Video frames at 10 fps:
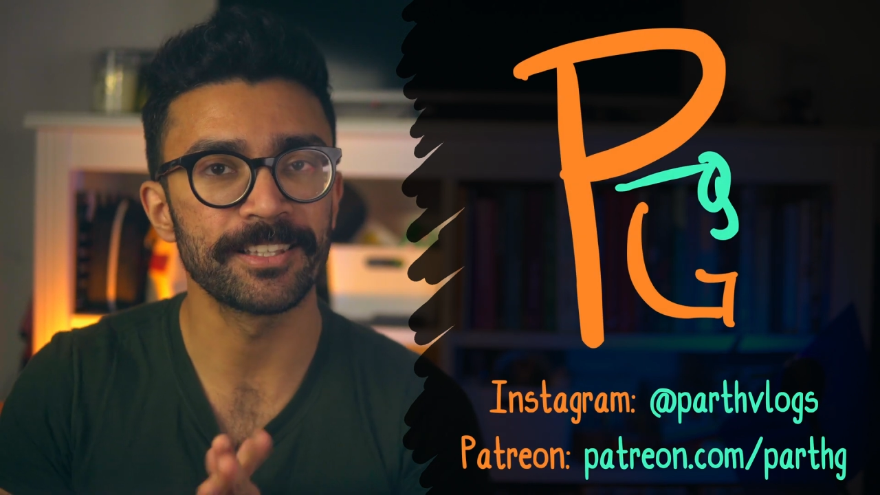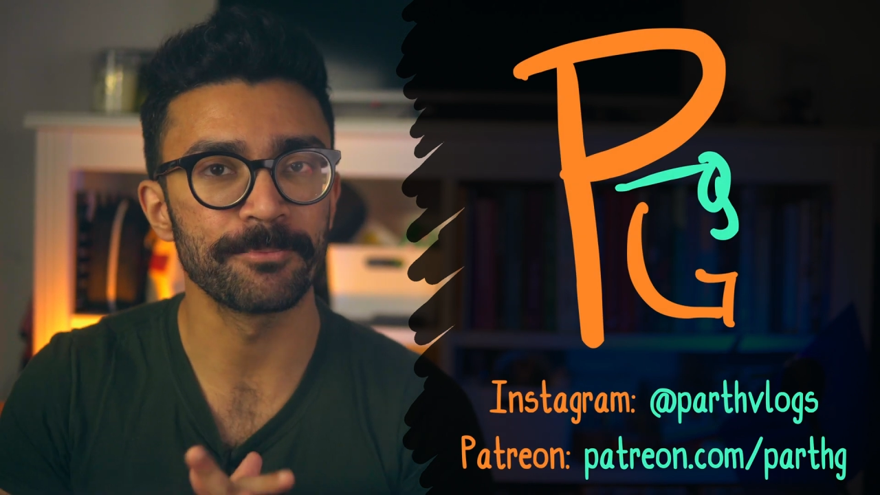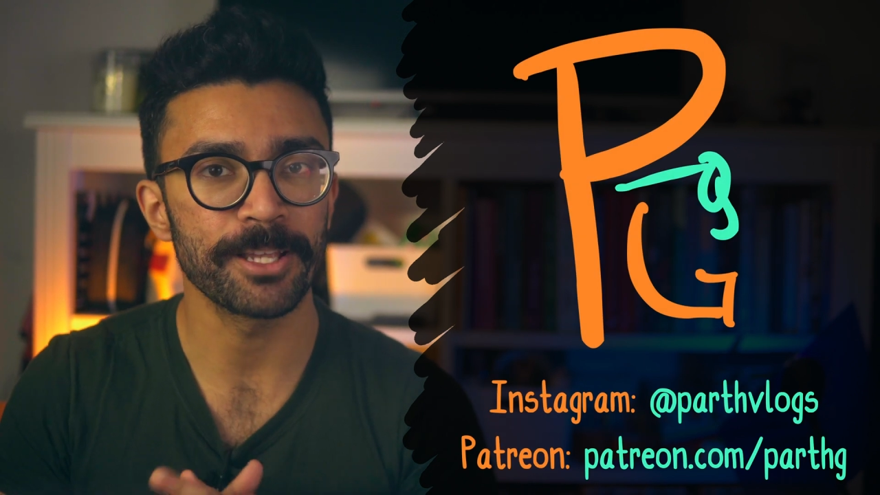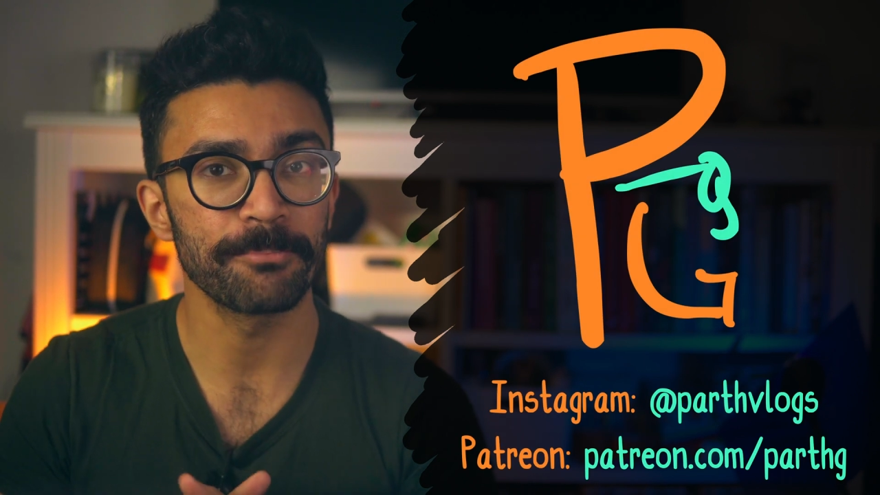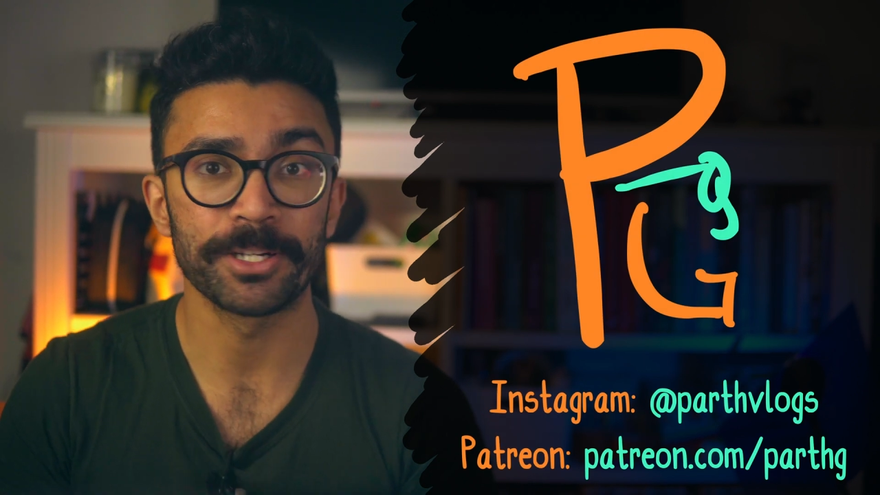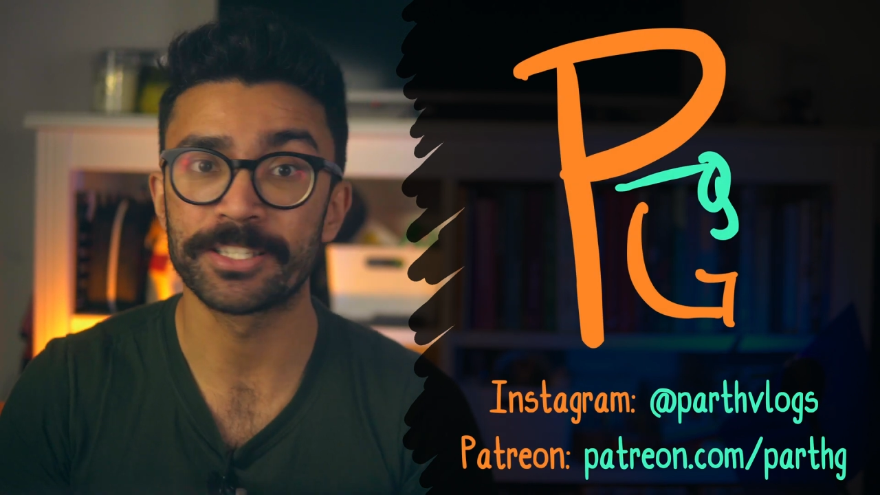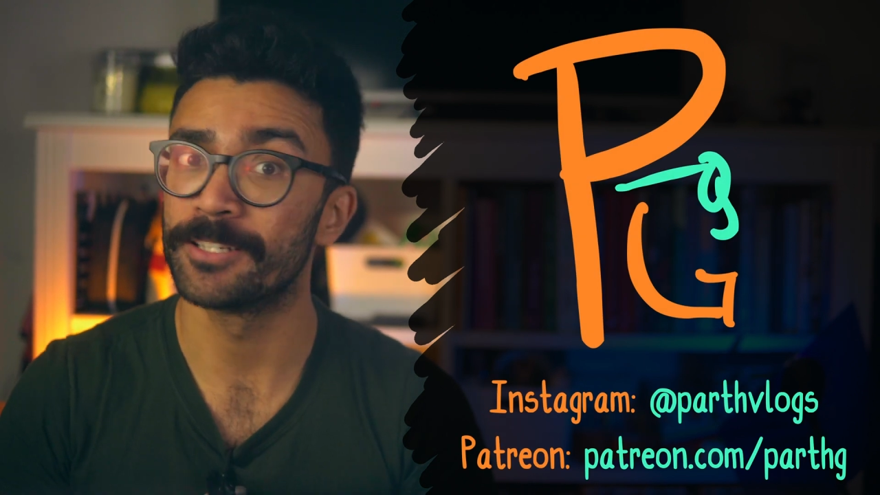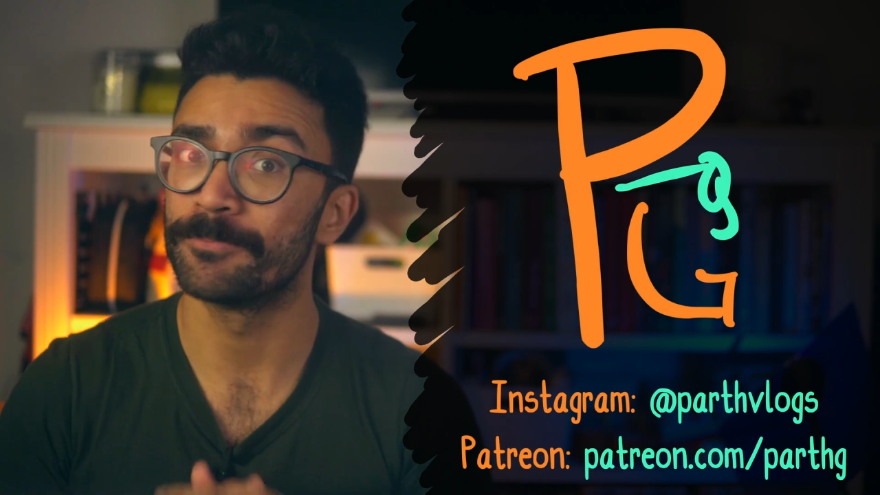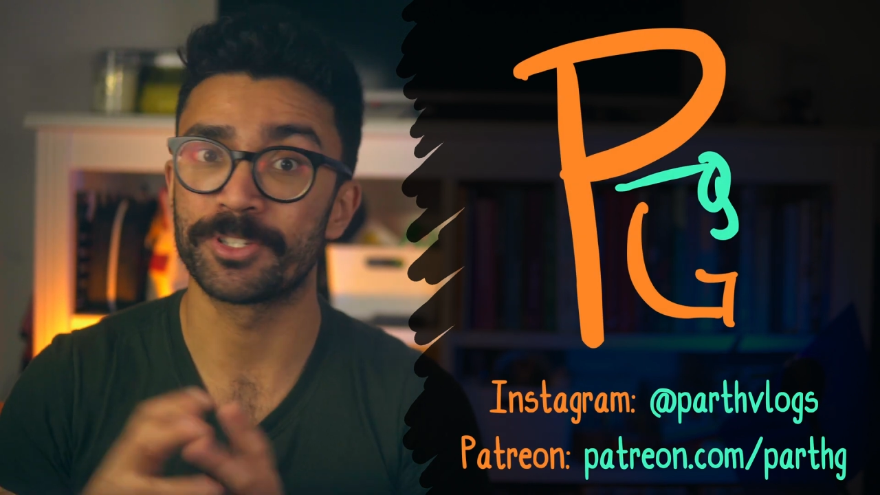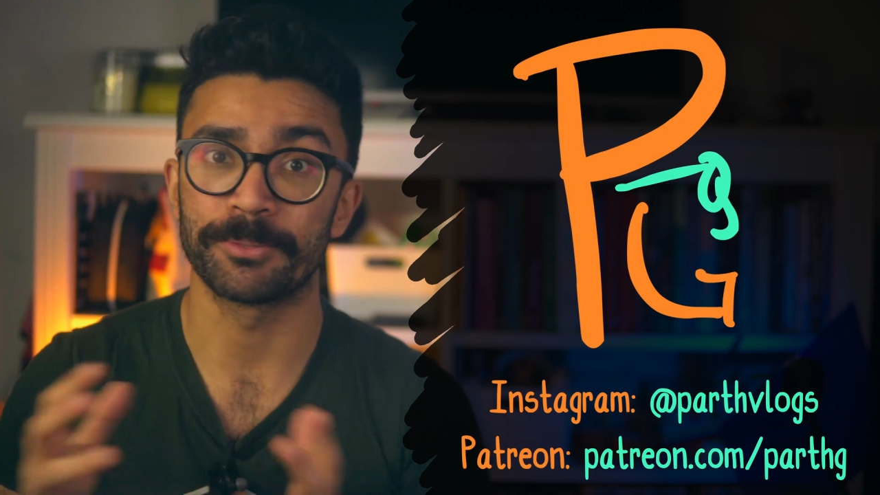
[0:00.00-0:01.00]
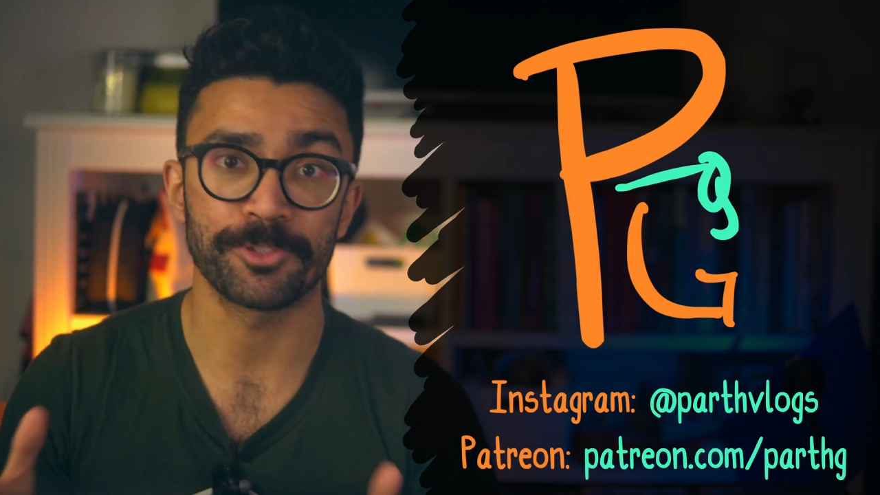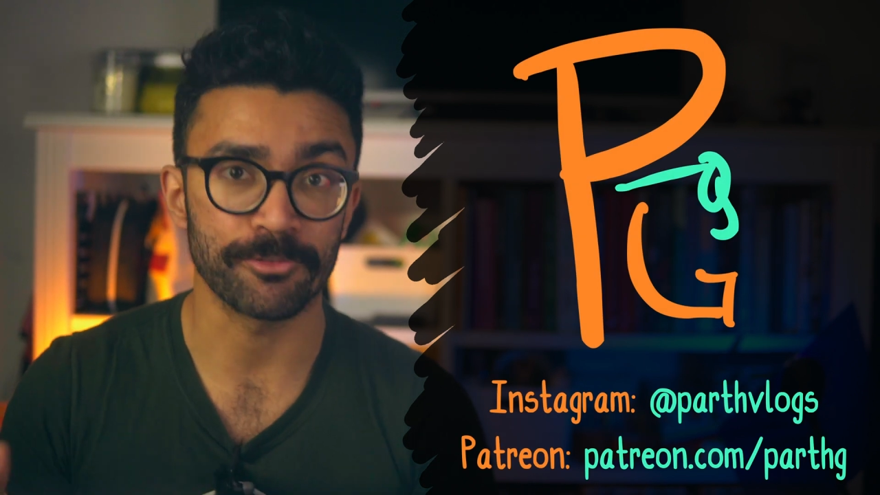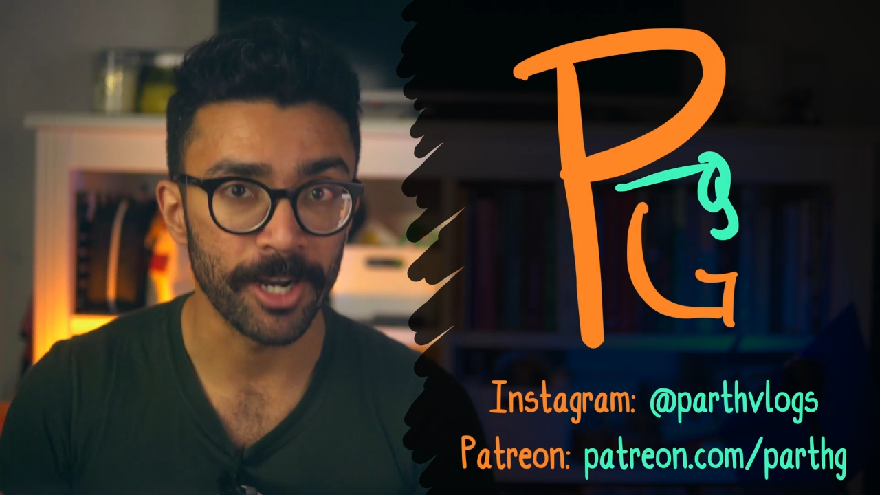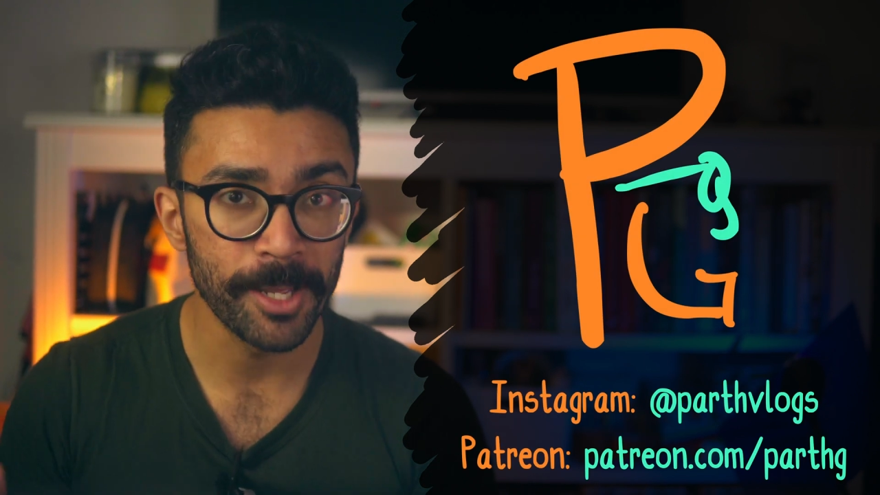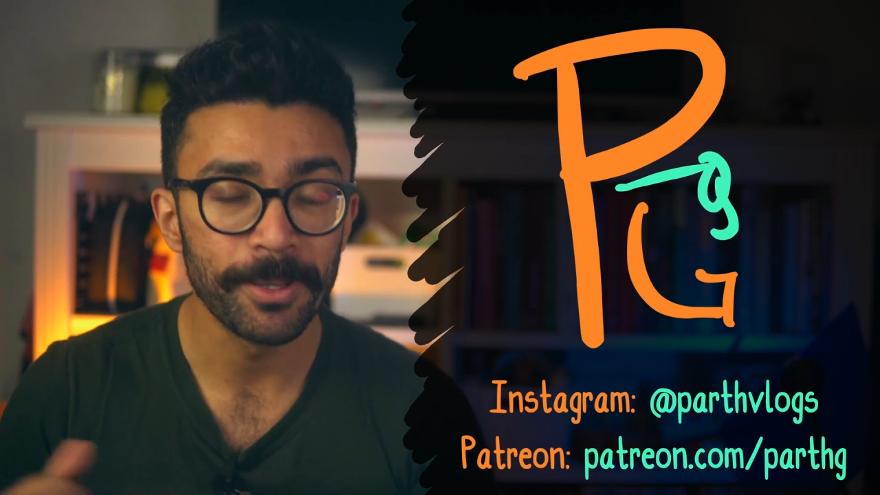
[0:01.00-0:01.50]
thumbs up button,
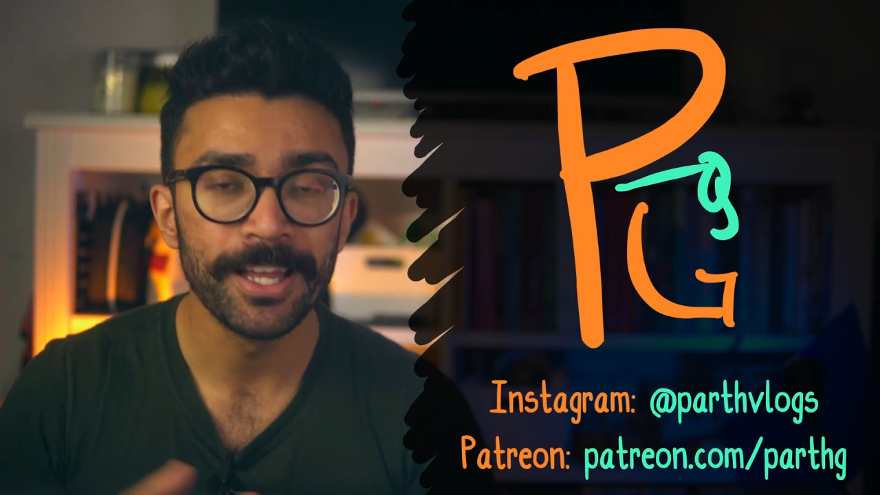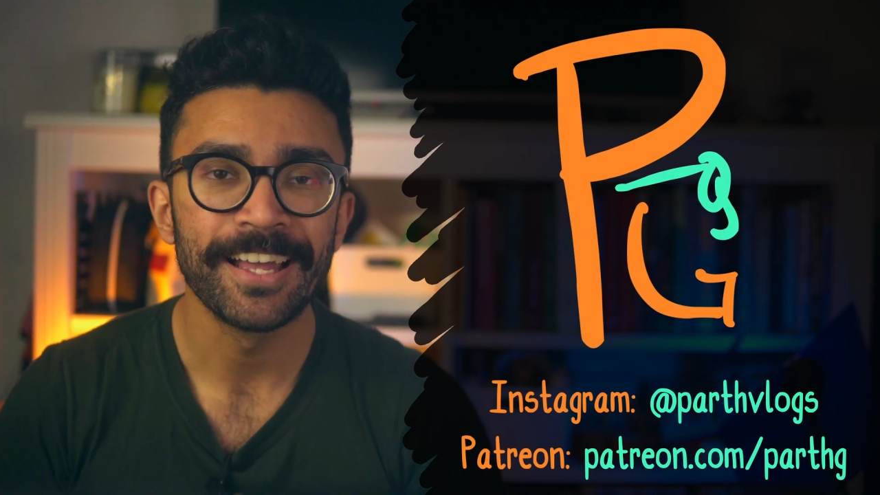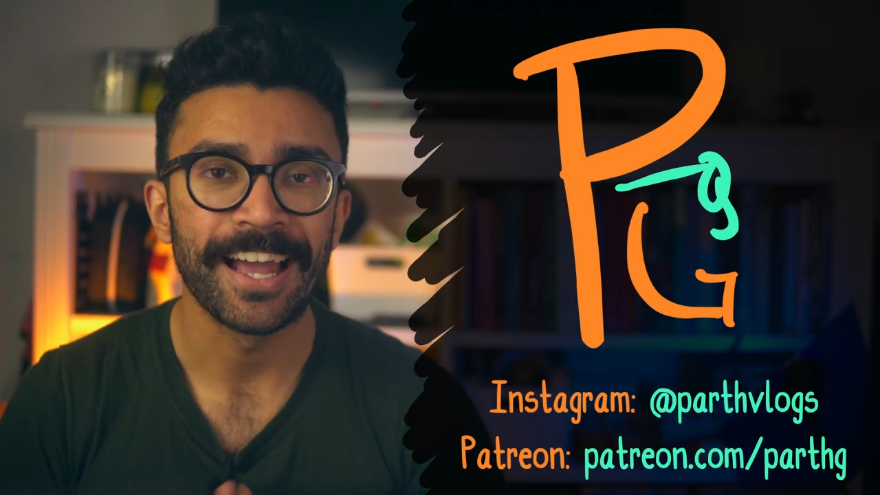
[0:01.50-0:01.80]
subscribe,